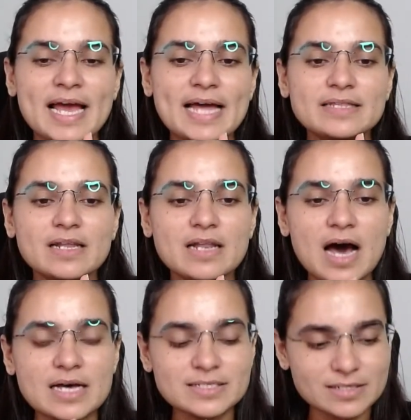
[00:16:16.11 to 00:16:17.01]
And the
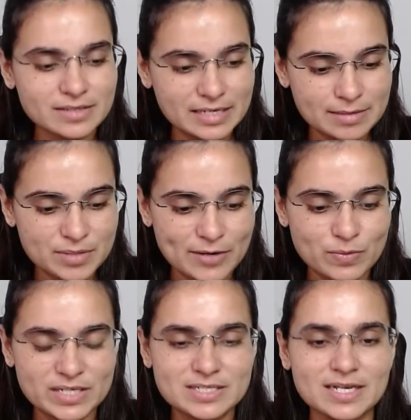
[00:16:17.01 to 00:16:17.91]
last theme that
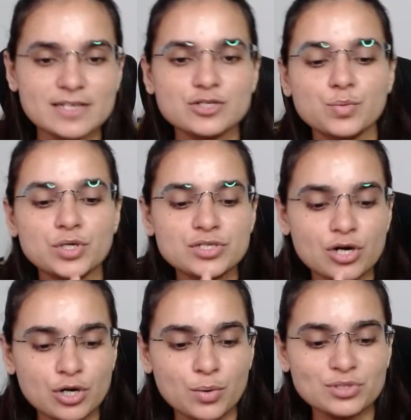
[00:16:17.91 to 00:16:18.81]
we discussed was
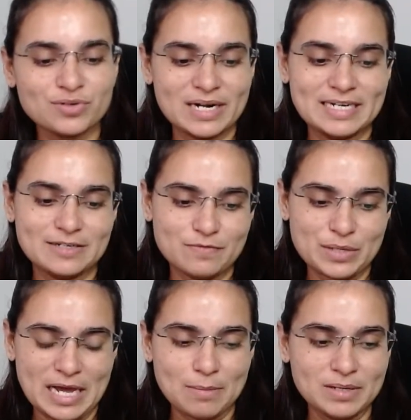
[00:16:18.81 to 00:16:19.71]
cloth related
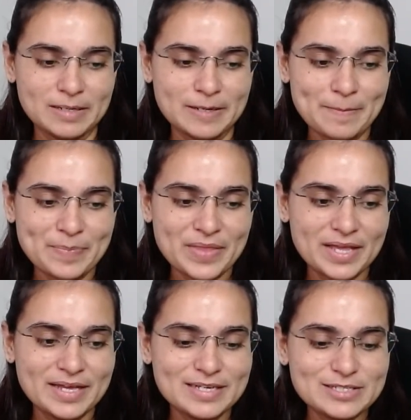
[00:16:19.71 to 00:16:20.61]
vocabulary.
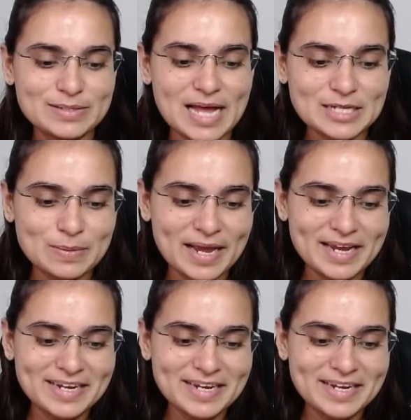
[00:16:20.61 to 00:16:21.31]
So that's why,